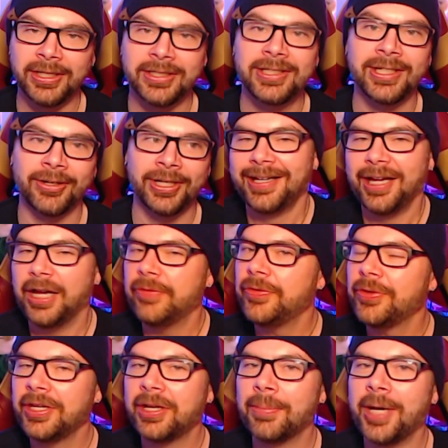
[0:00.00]
series. If you
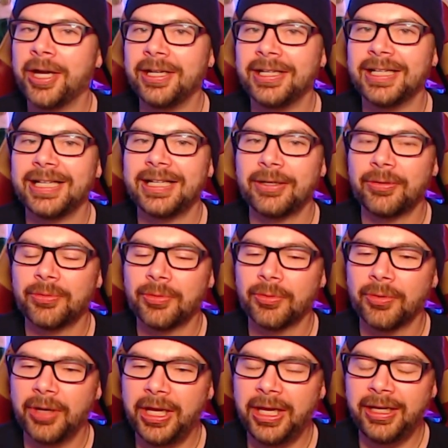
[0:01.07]
think about it,
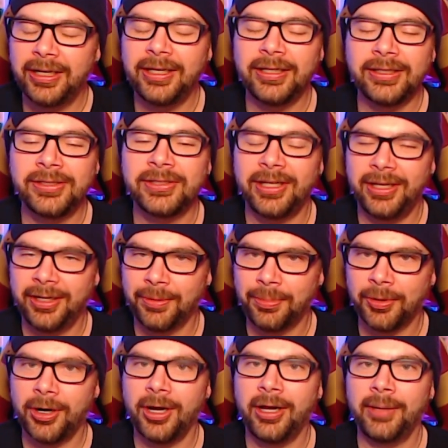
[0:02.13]
it is in a
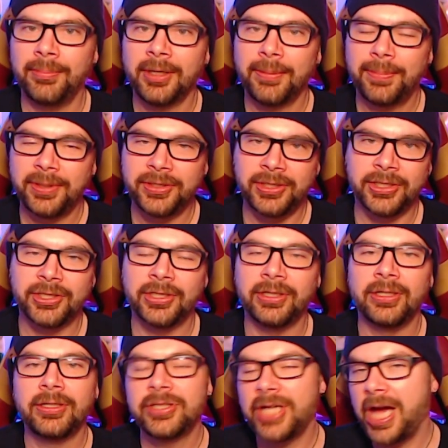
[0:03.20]
prime position
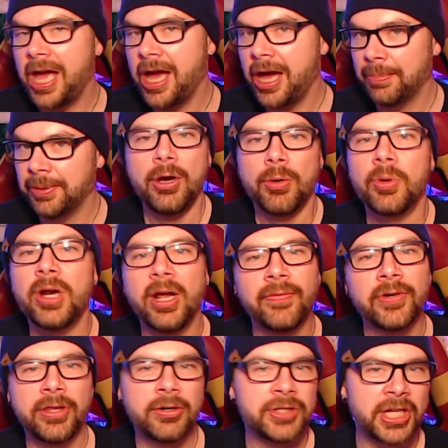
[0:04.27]
to happen. Whenever
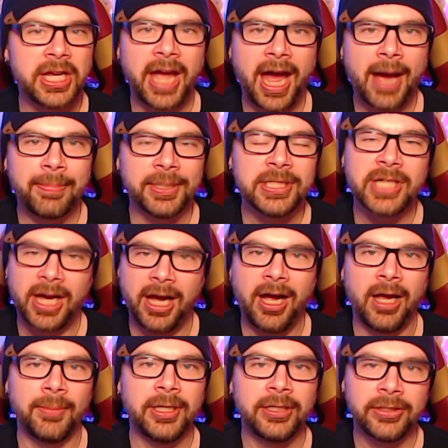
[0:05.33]
there's a gap in
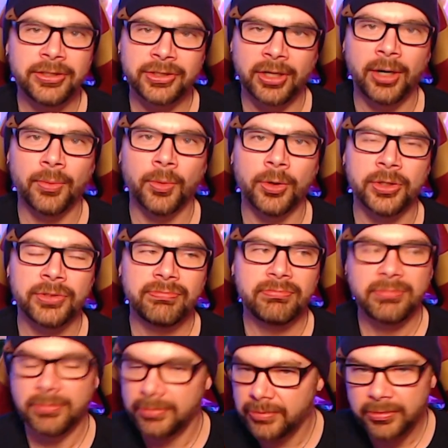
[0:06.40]
time in the Star Wars
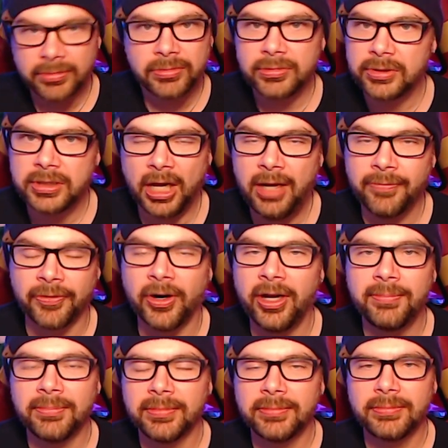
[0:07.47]
time
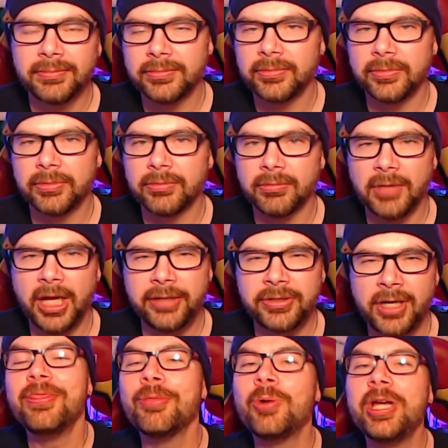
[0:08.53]
frame, a lot of
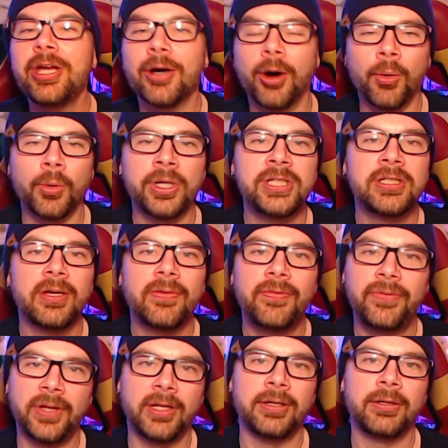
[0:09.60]
time, we always
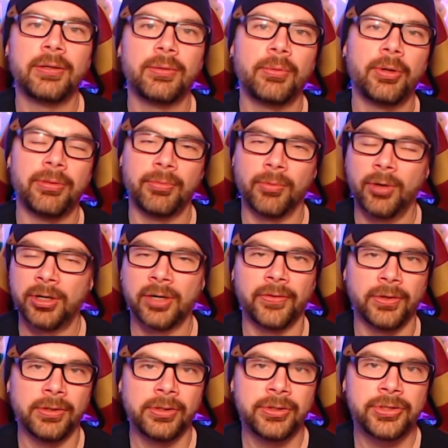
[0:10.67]
fill it with
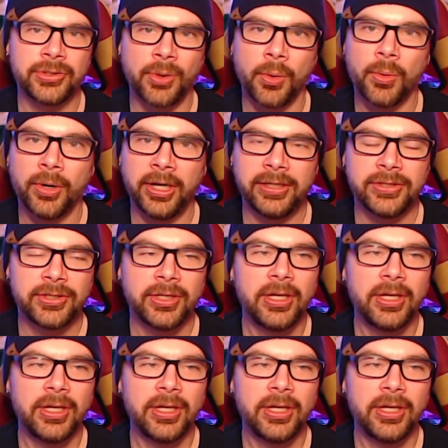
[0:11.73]
wonderful stories.